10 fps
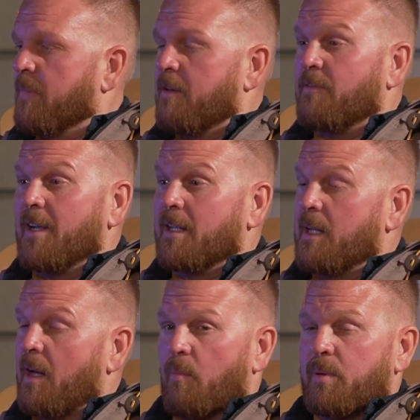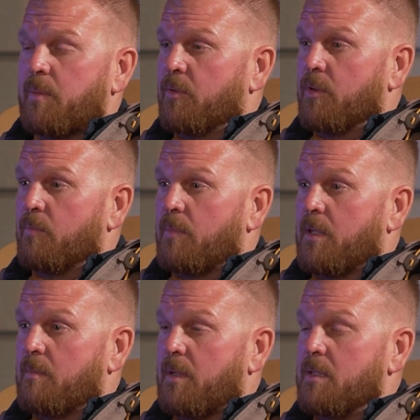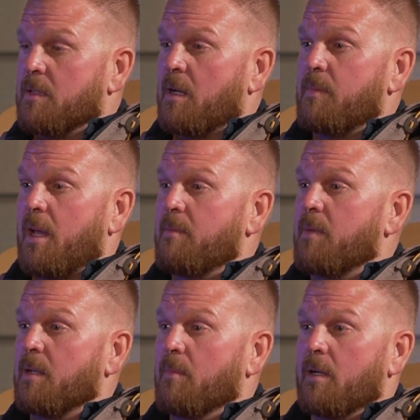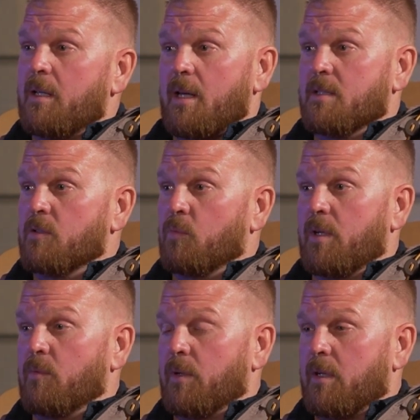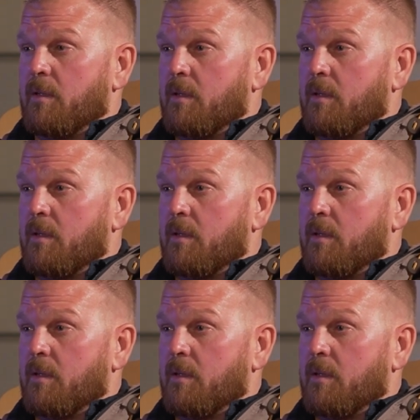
If I can help people in the meantime and make money, that's a win-win.